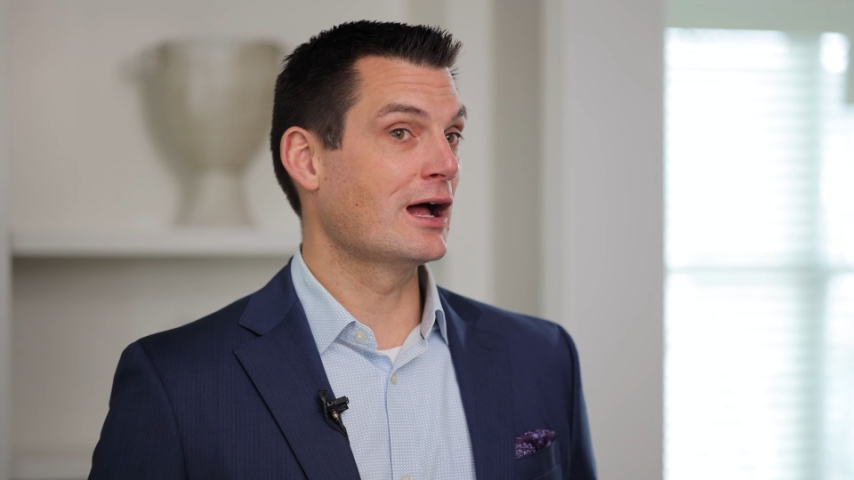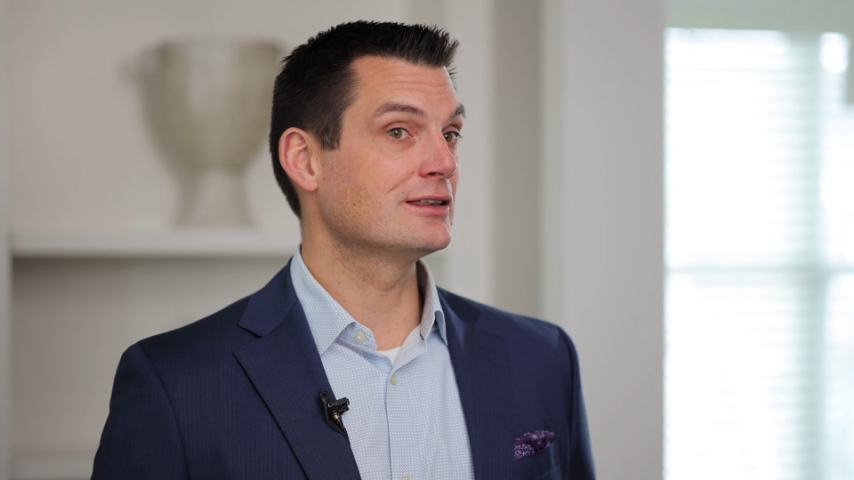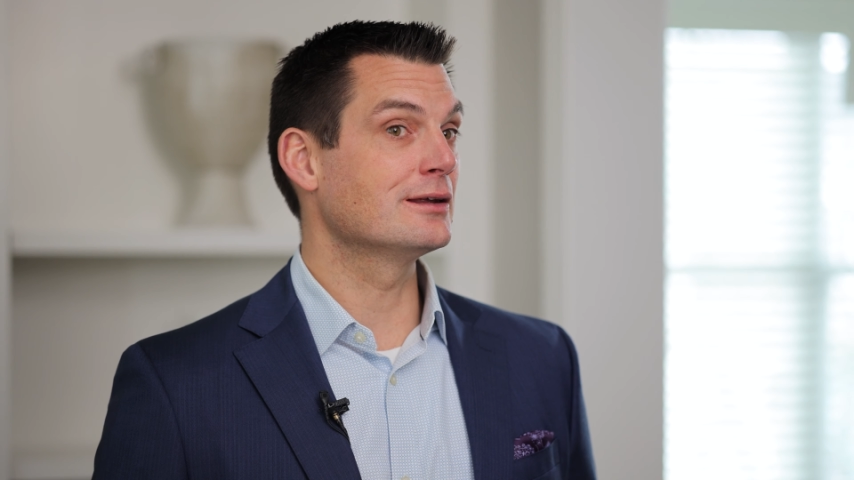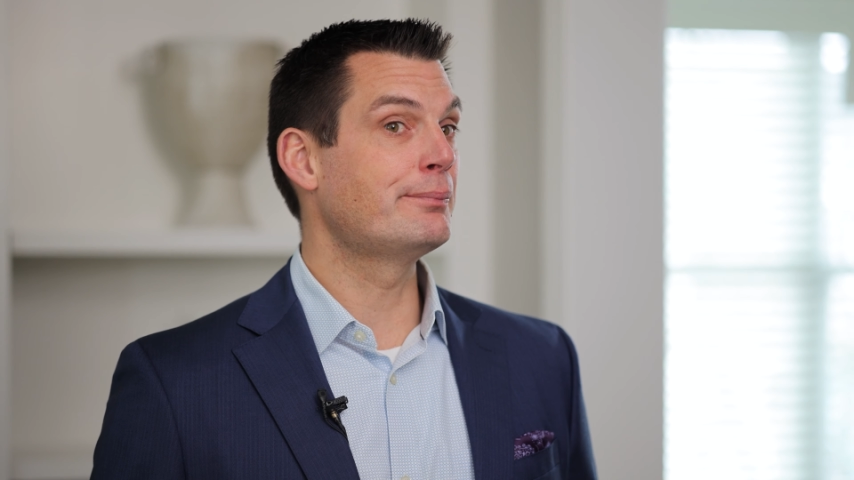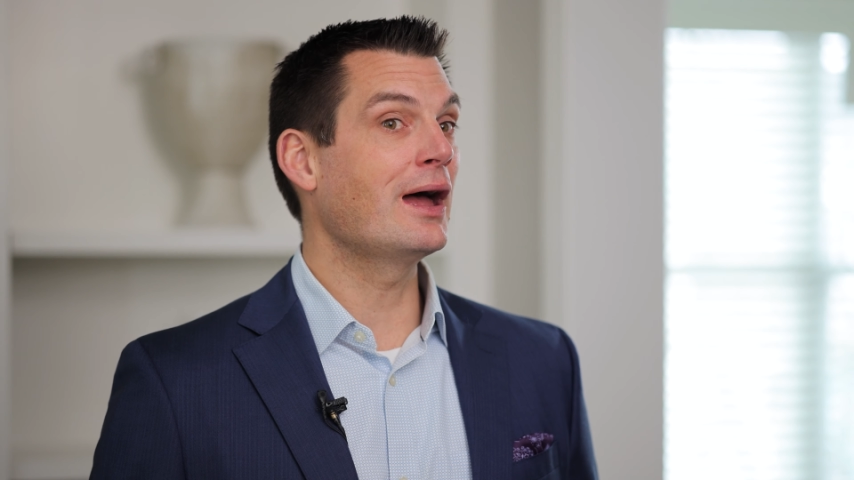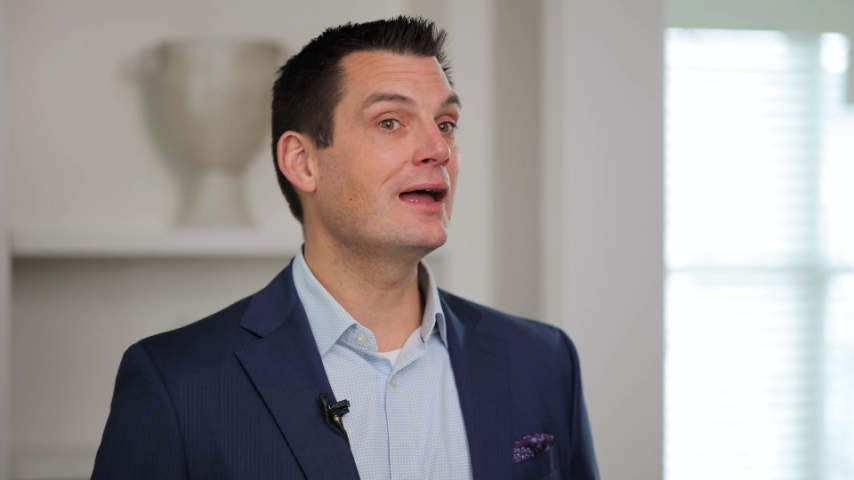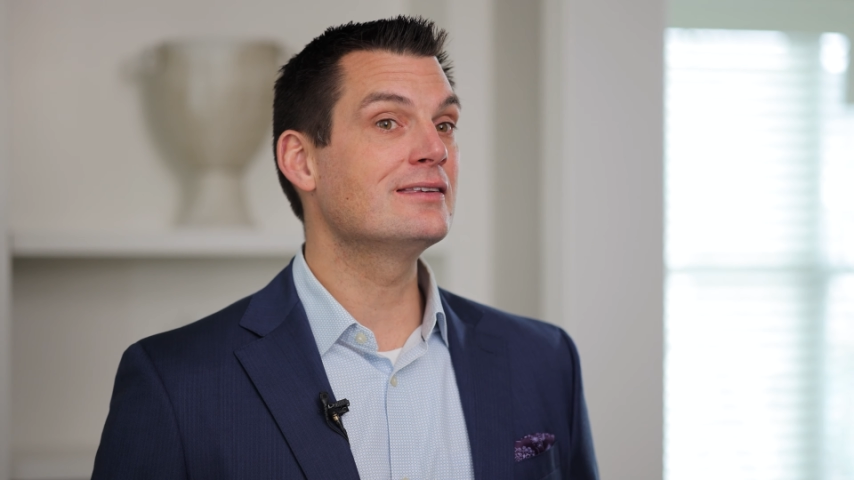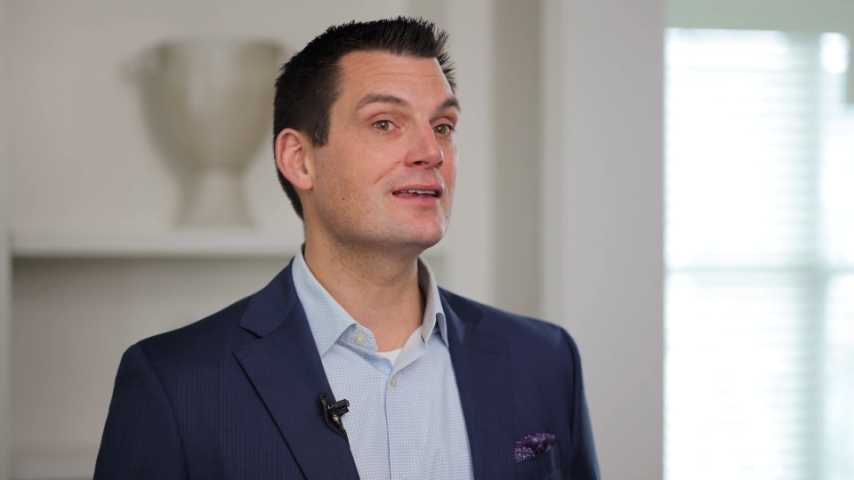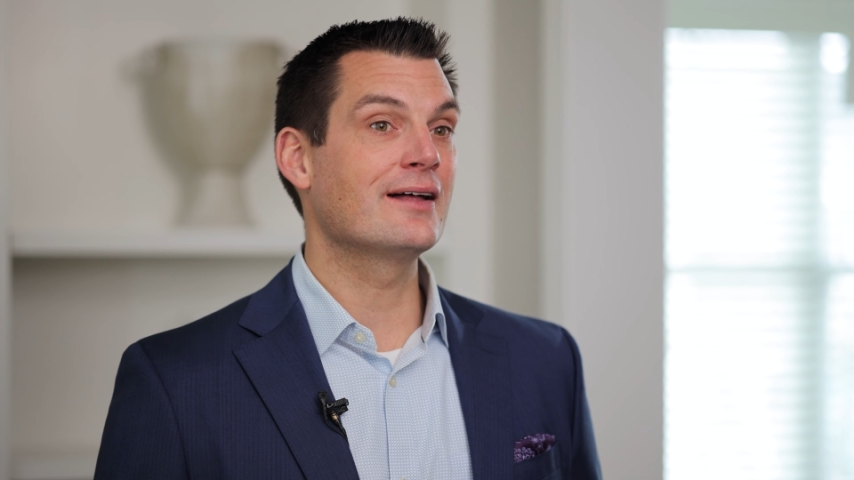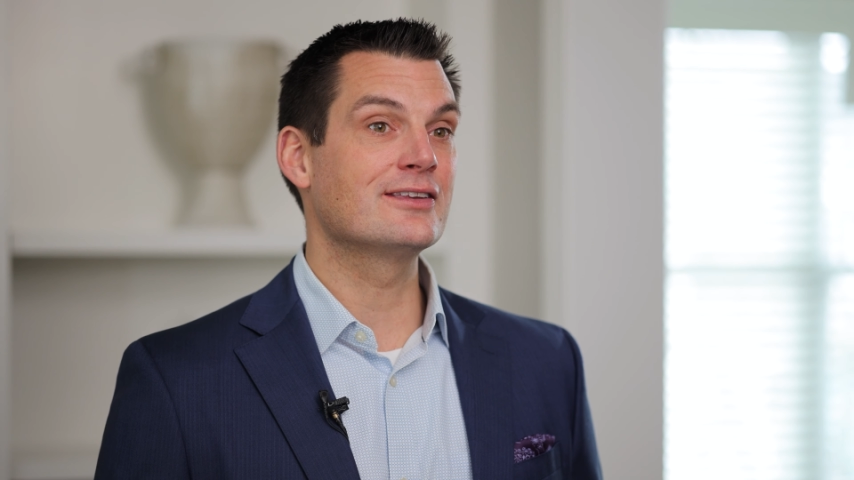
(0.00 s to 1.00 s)
not
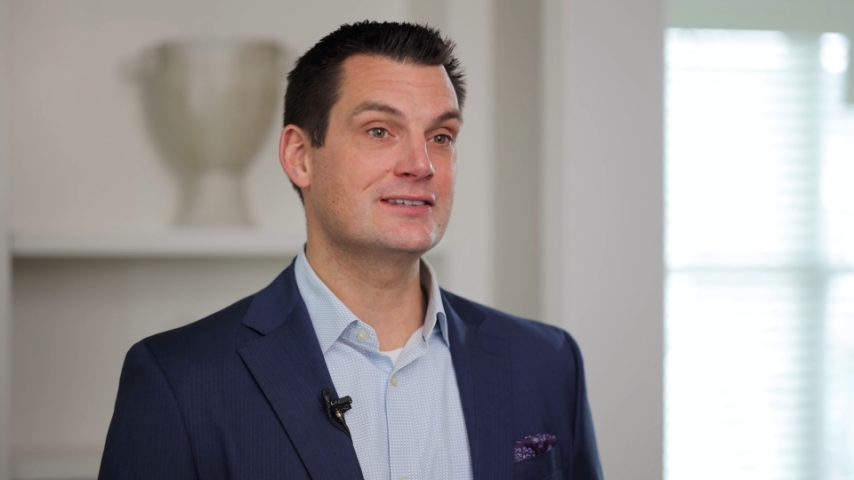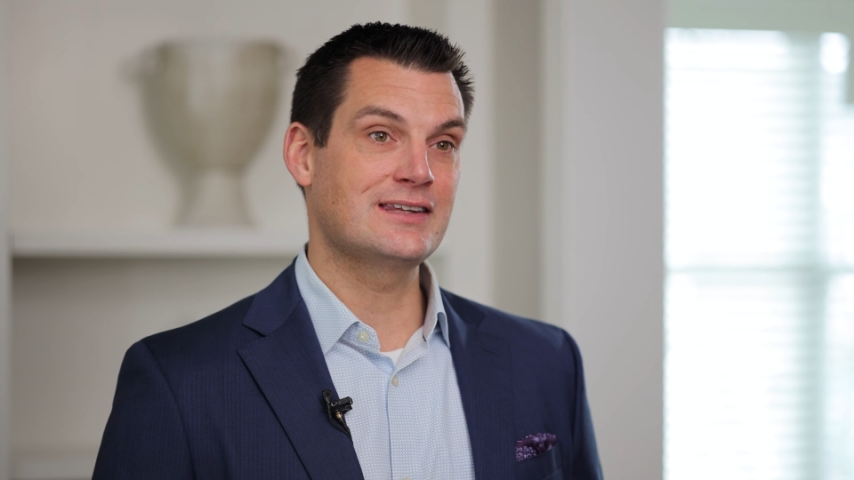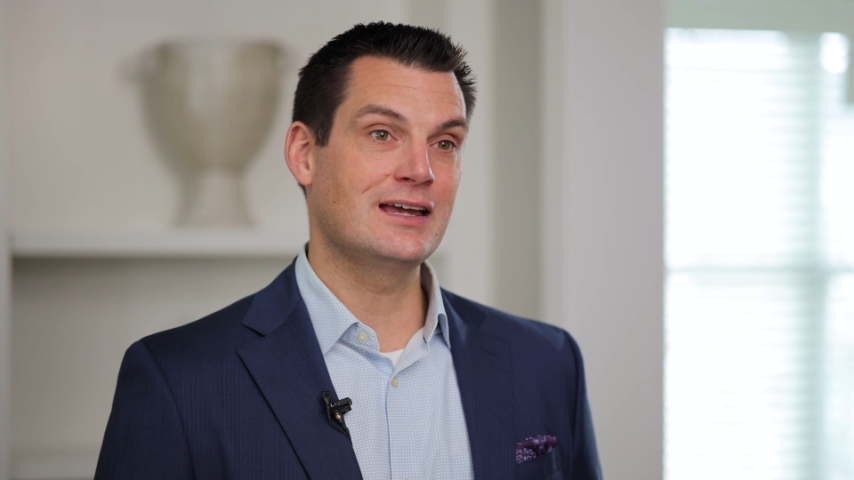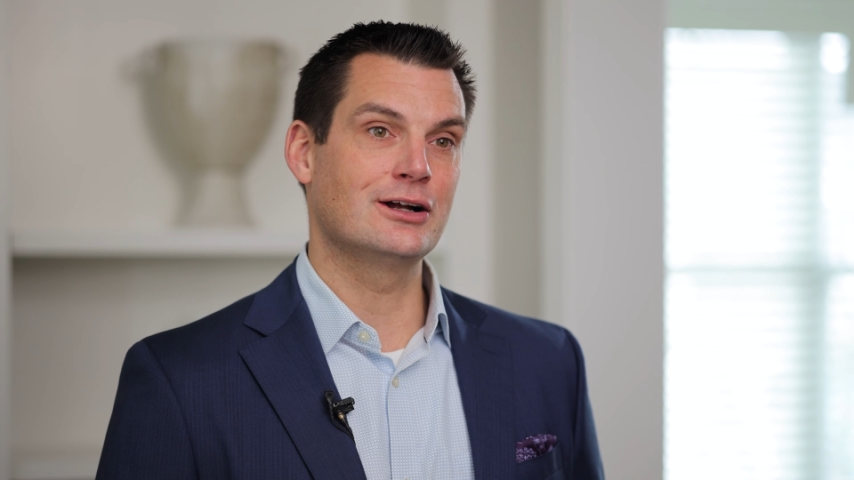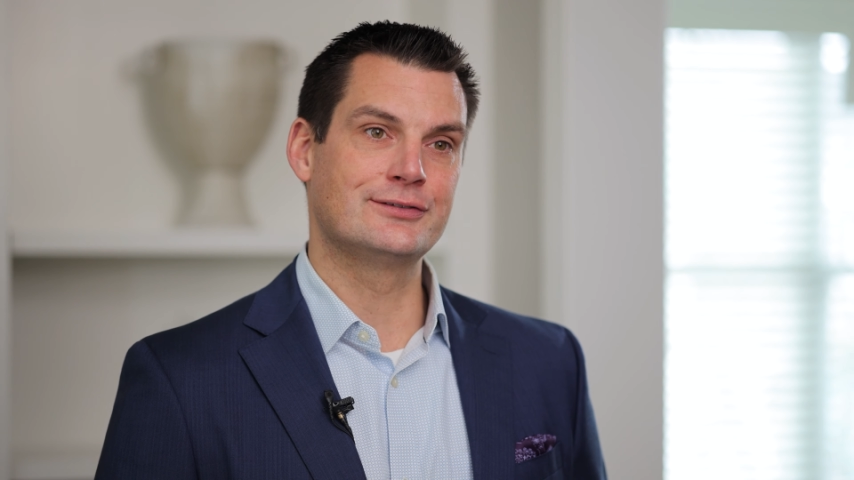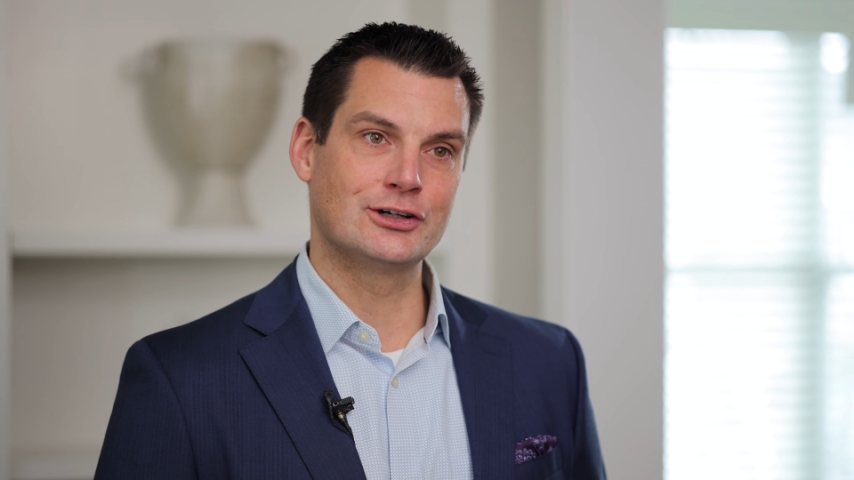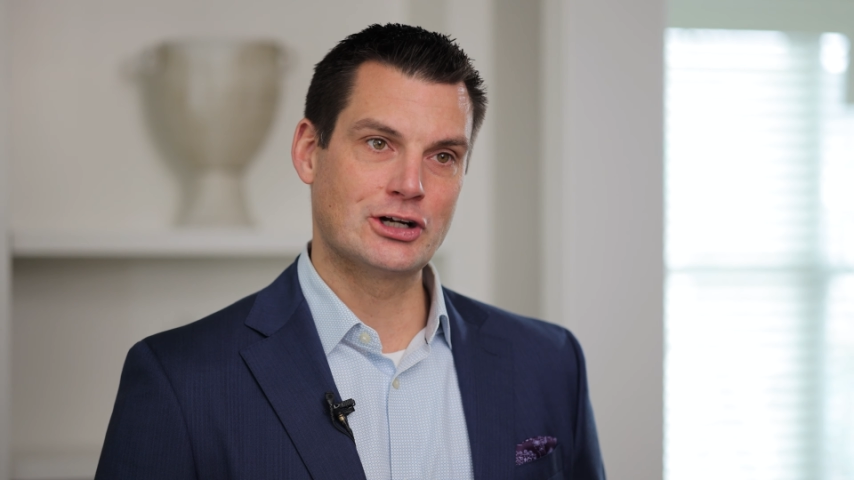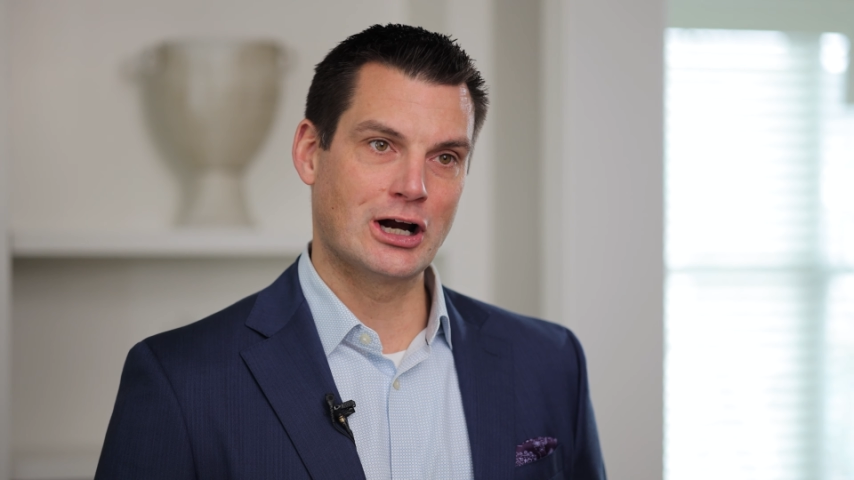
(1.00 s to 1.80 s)
depends on the state of your